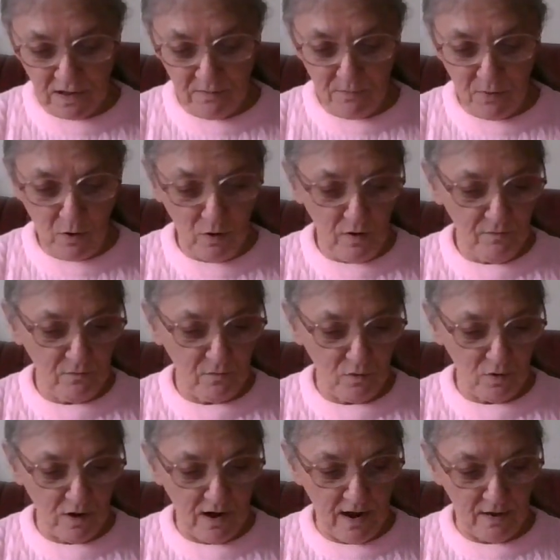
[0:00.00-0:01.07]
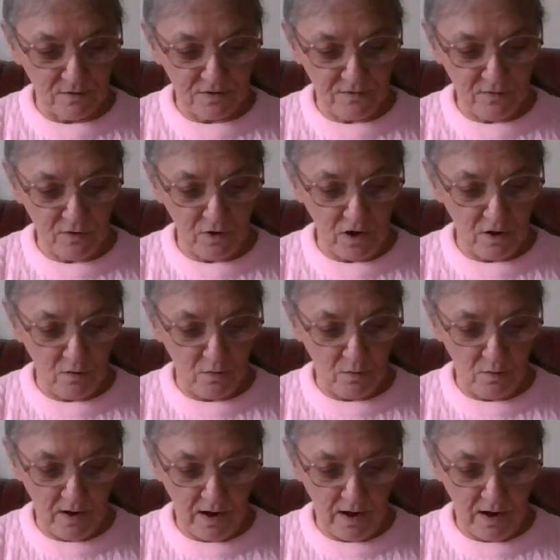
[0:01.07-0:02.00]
the ball of wool that was for you